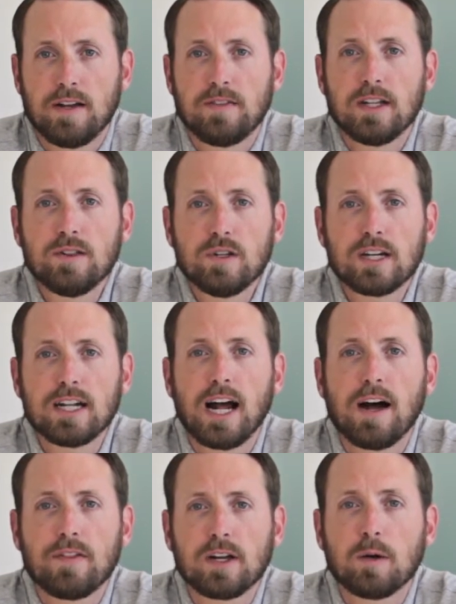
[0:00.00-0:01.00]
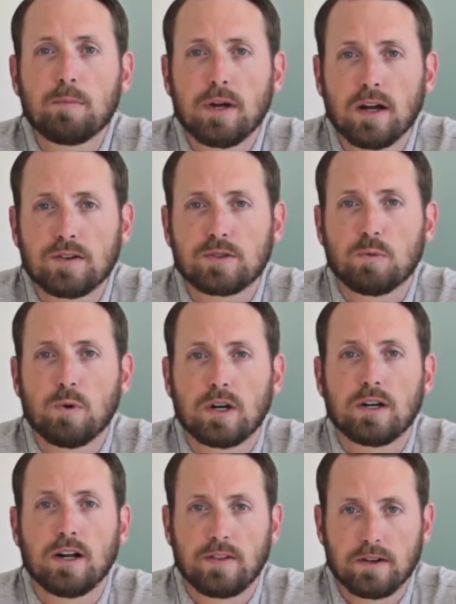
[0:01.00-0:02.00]
and then look at how they compare to one
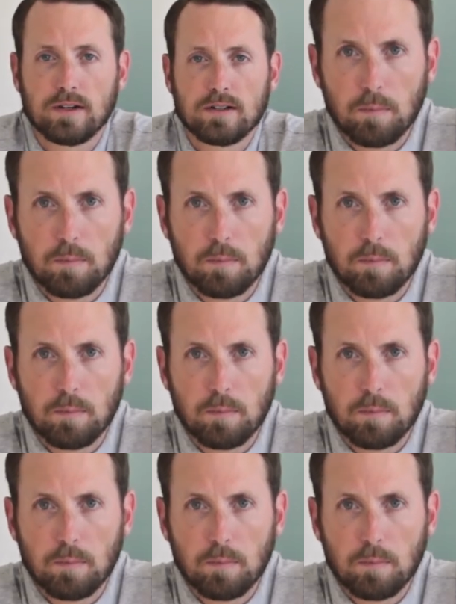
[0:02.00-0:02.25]
another.